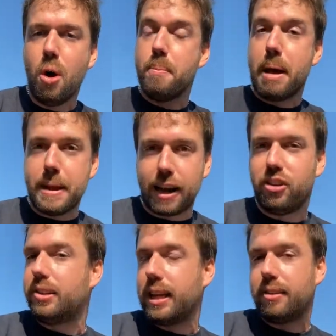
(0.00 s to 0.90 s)
Maybe actually
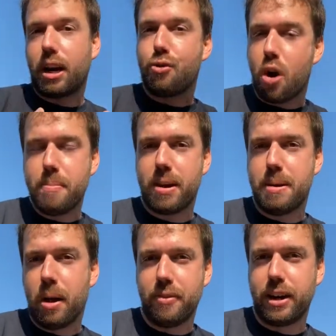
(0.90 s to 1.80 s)
things like crime rate
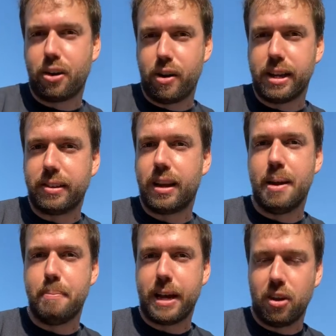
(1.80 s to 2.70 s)
might have increased
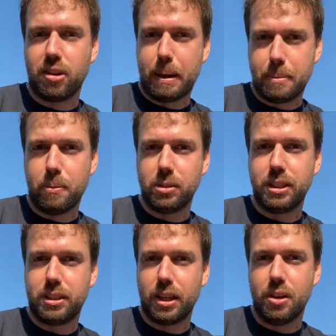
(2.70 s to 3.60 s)
because people wanted
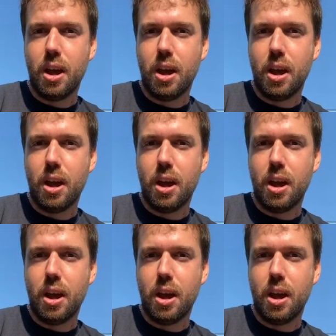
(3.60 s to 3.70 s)
to